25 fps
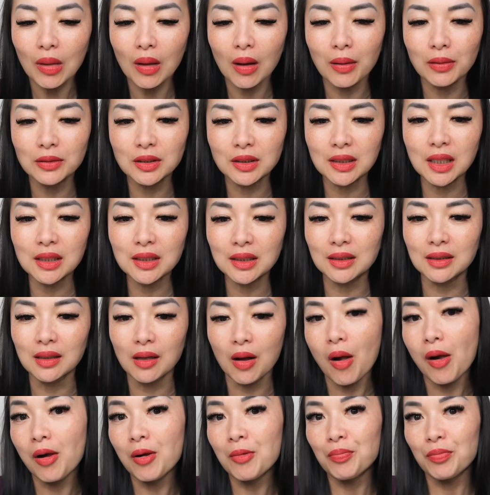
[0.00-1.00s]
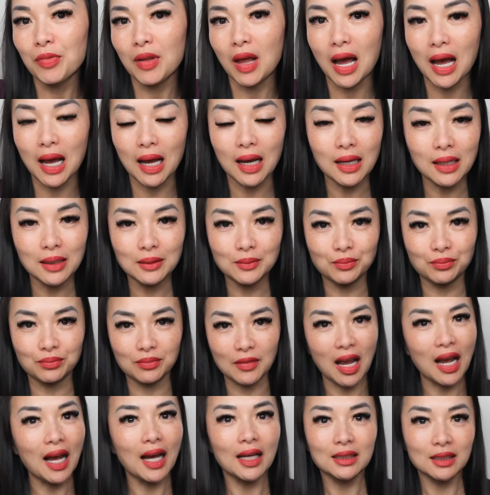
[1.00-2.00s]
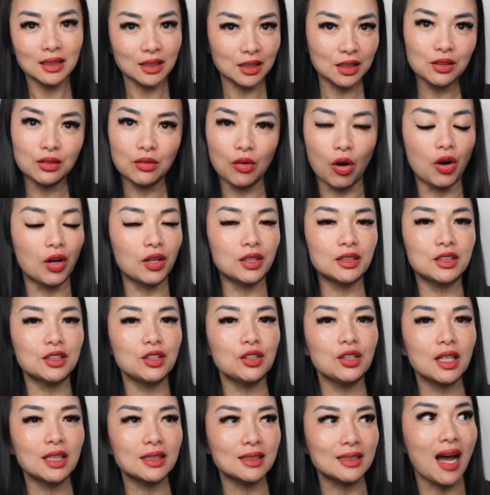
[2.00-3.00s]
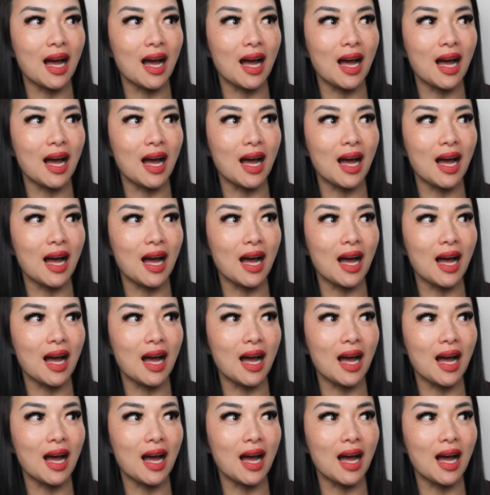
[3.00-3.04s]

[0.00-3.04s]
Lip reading: since I still, honestly, you guys,